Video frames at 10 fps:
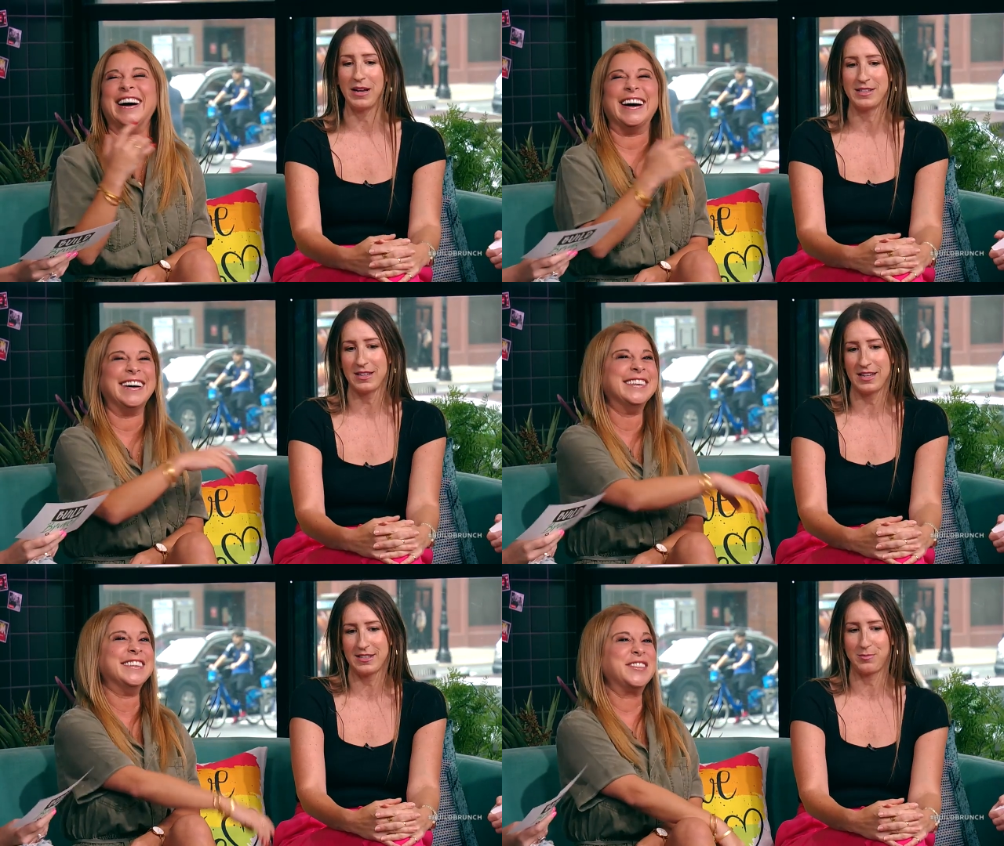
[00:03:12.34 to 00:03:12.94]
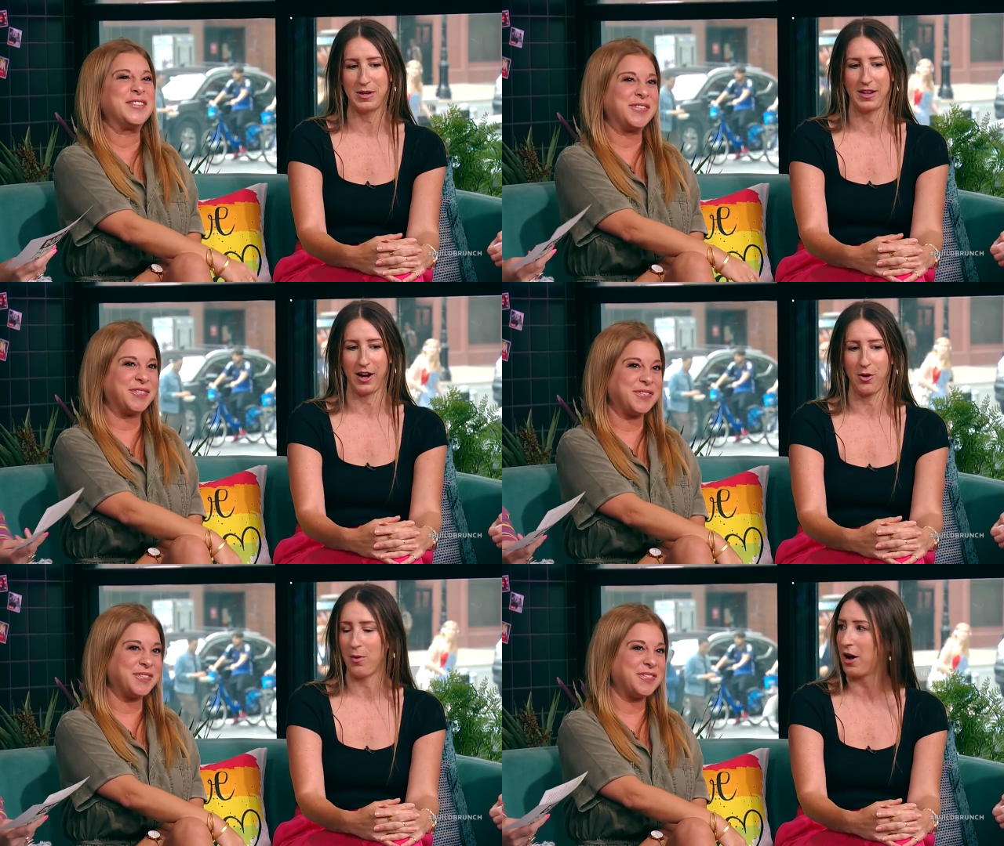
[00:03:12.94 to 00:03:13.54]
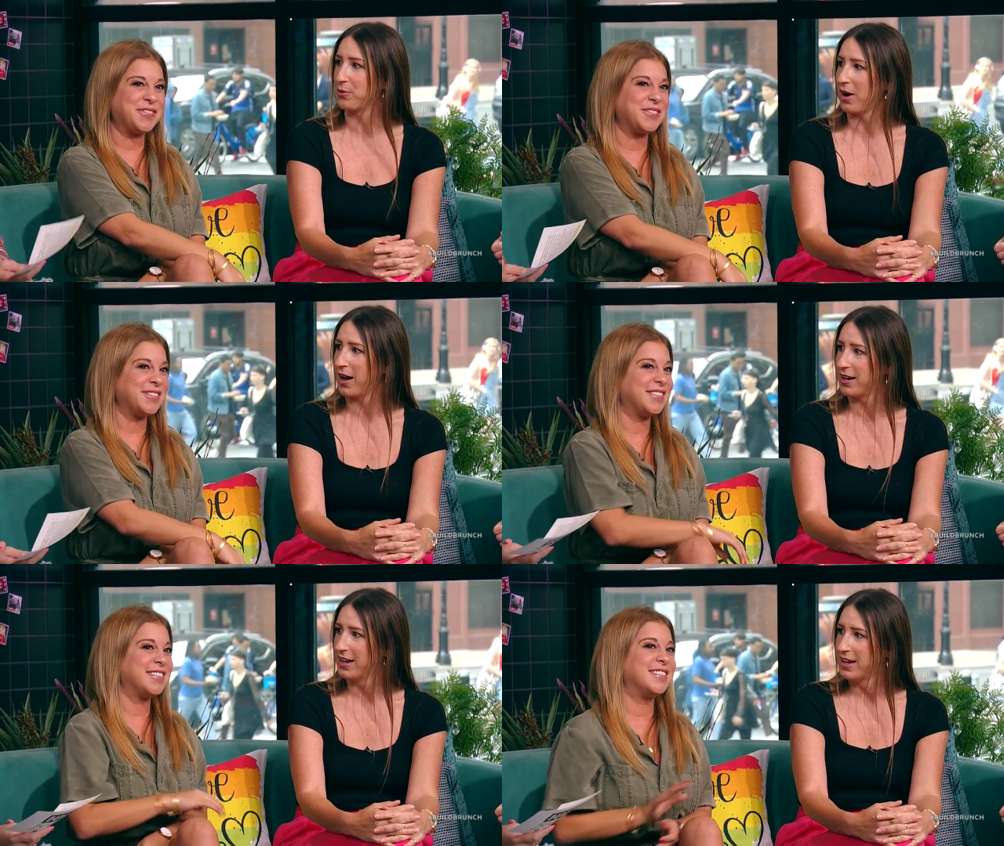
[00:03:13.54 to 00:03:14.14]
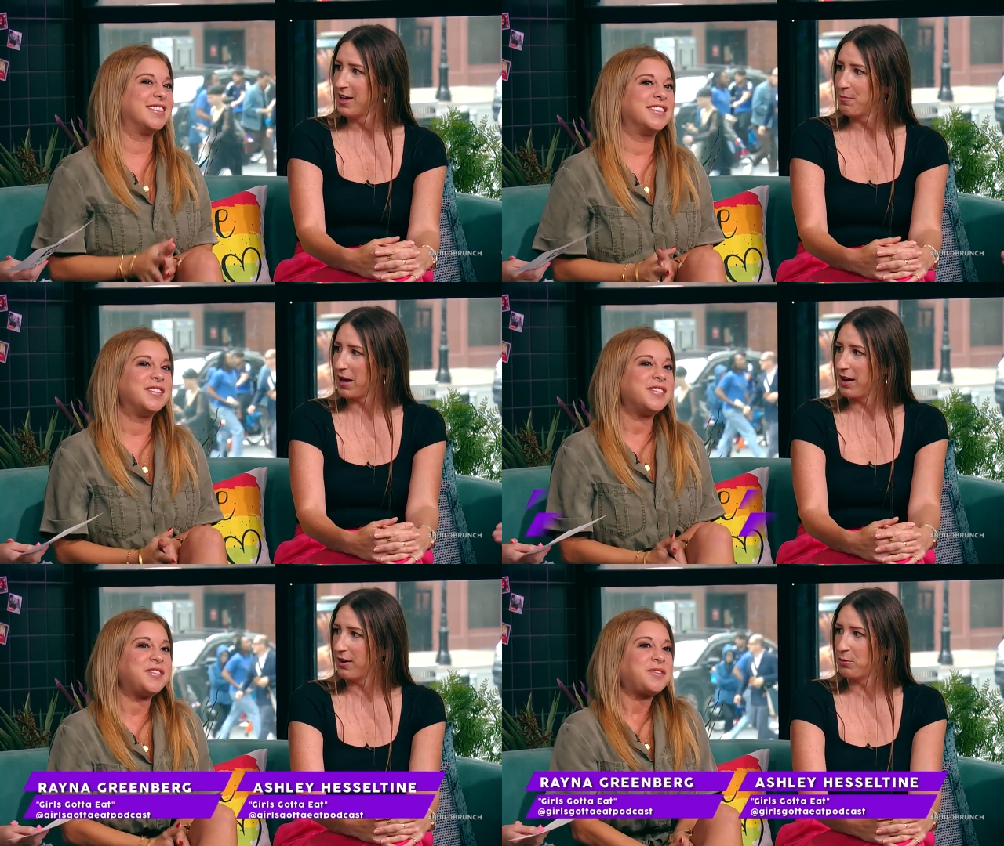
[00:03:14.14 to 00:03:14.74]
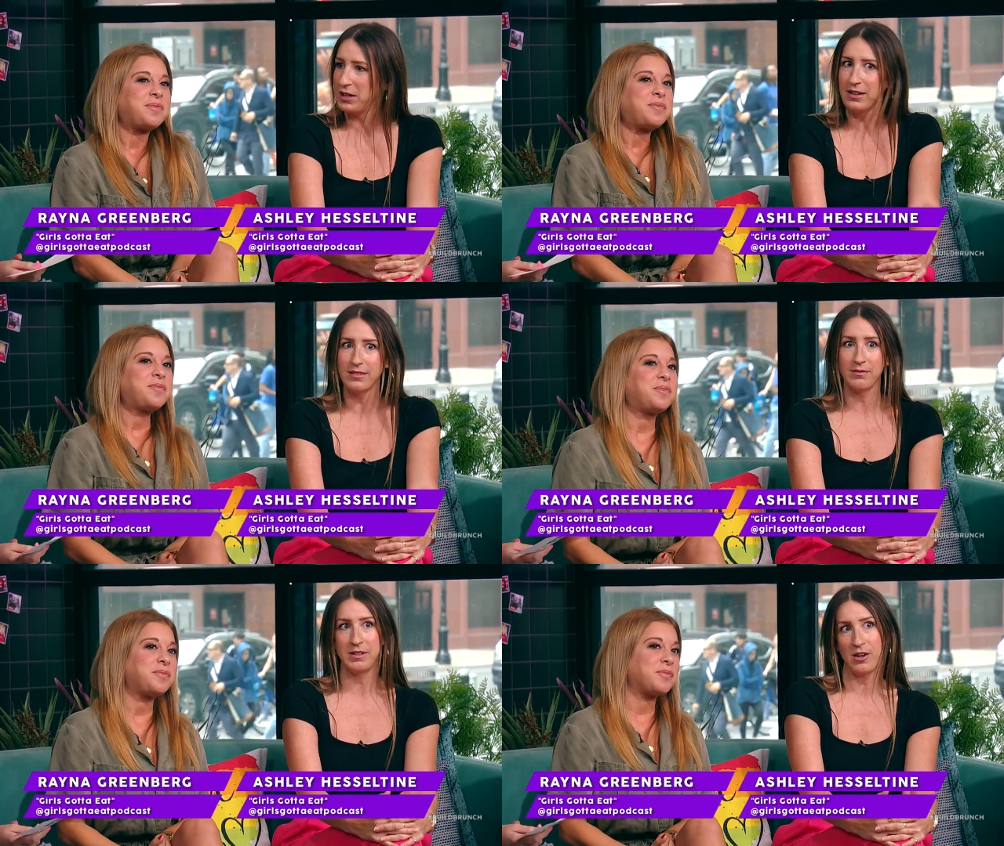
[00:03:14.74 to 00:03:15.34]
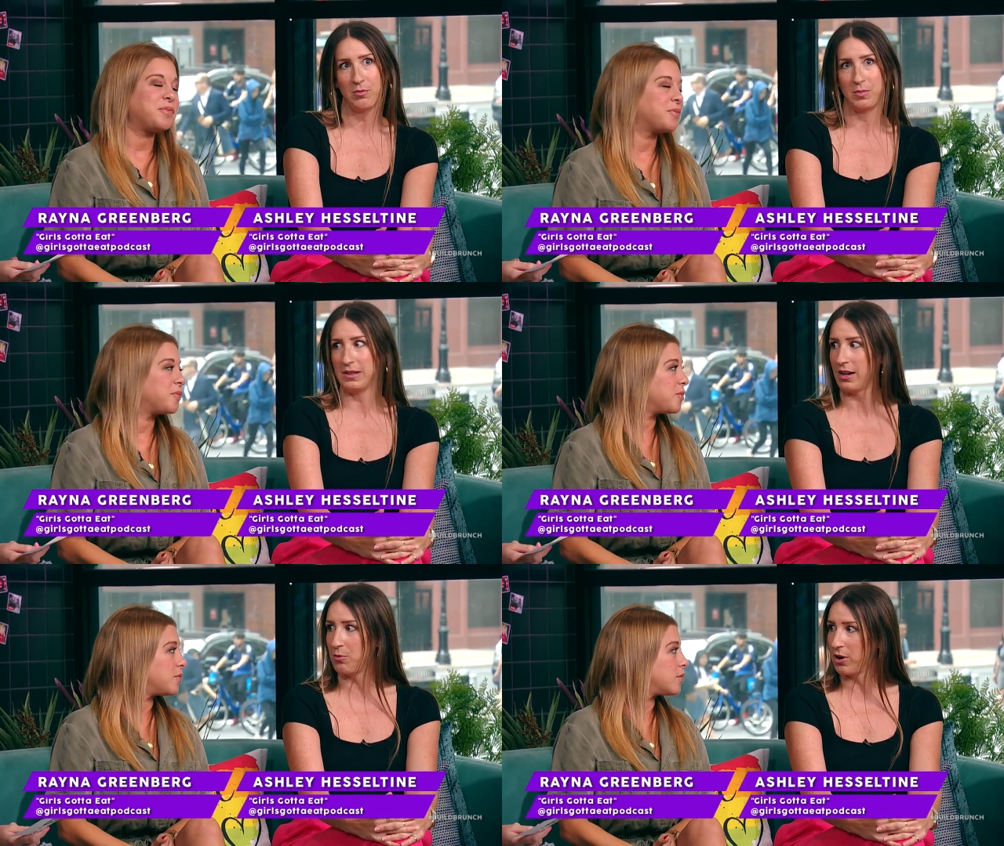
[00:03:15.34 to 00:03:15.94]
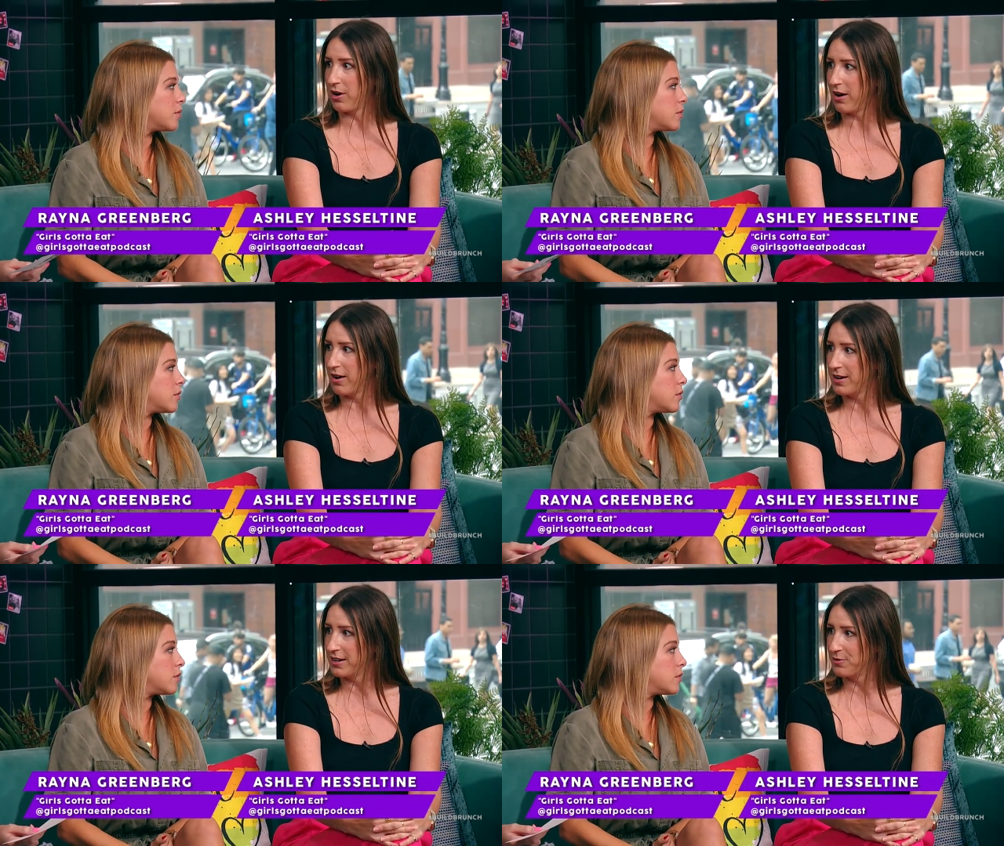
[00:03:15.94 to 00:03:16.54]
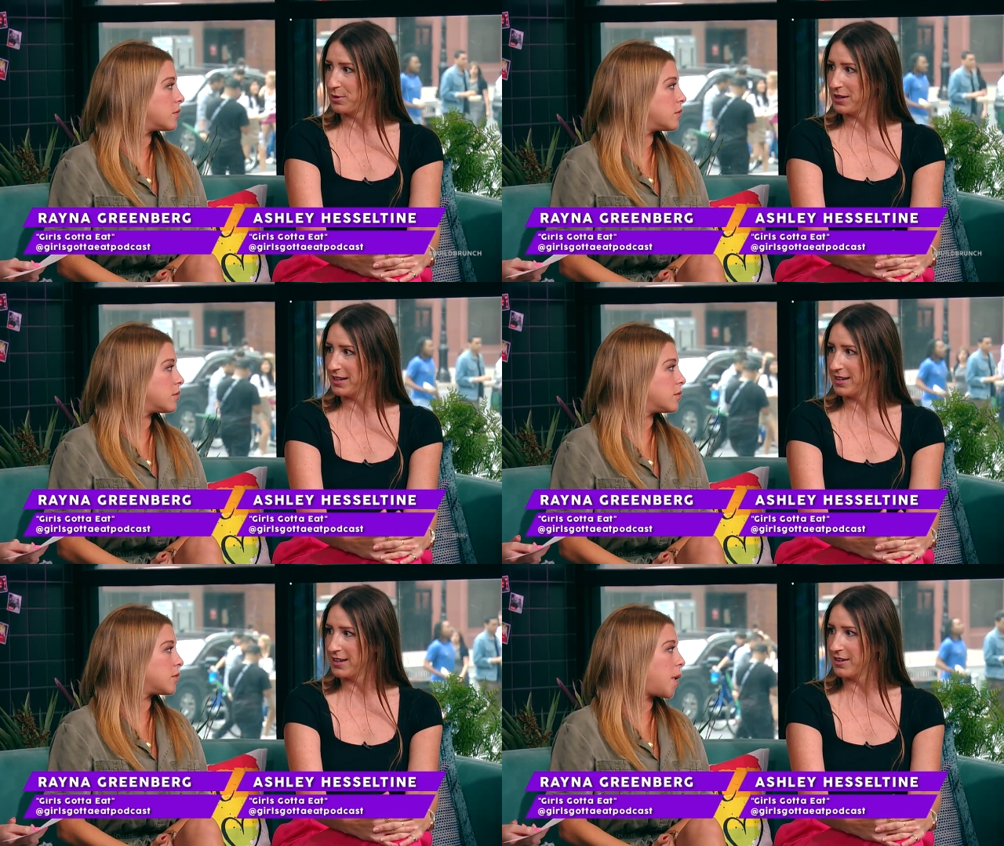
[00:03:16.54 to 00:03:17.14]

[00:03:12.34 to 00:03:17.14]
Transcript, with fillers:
Speaker 1: but it's it's been like a wild ride. But we, you know, we like work hard and we